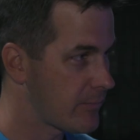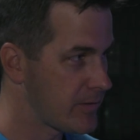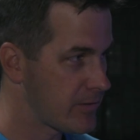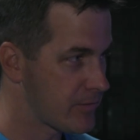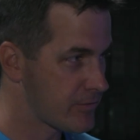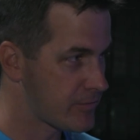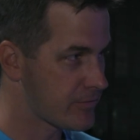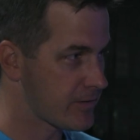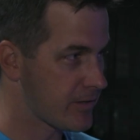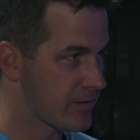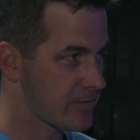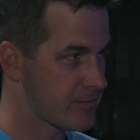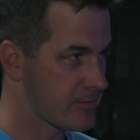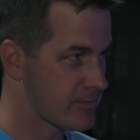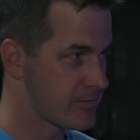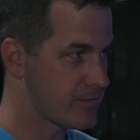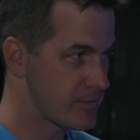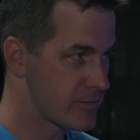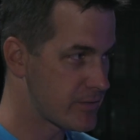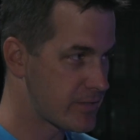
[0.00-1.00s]
of your structures,
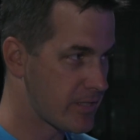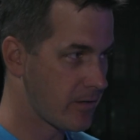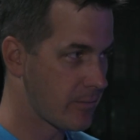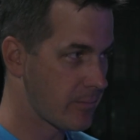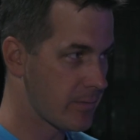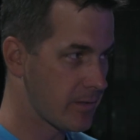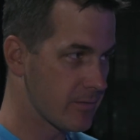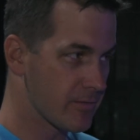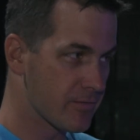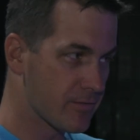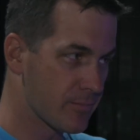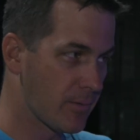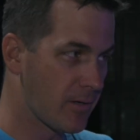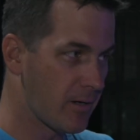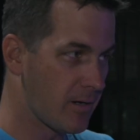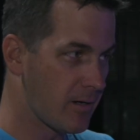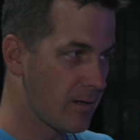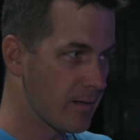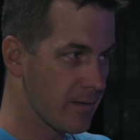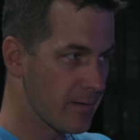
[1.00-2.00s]
you tell me, are
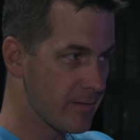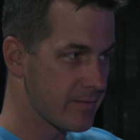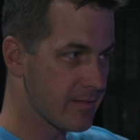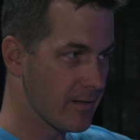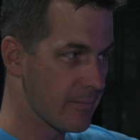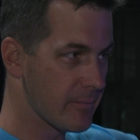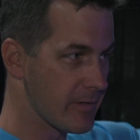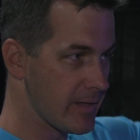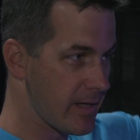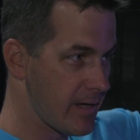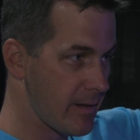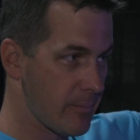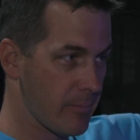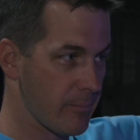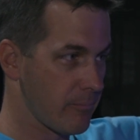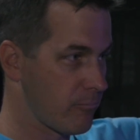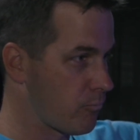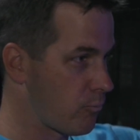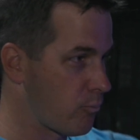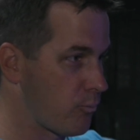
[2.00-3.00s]
small, and some of them
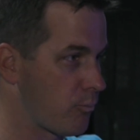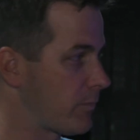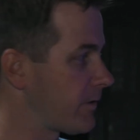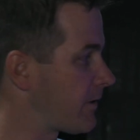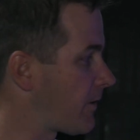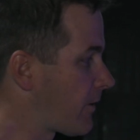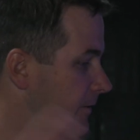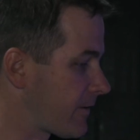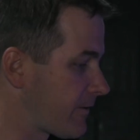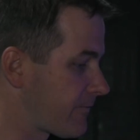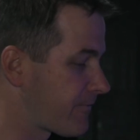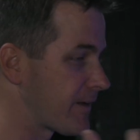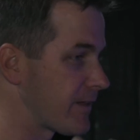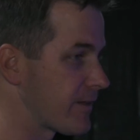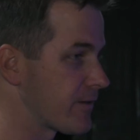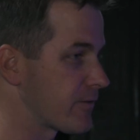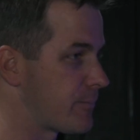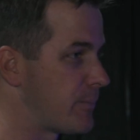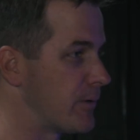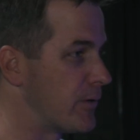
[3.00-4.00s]
would hardly fit in
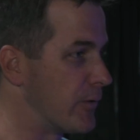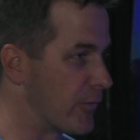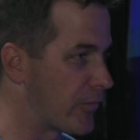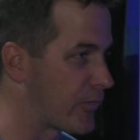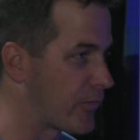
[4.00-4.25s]
this booth.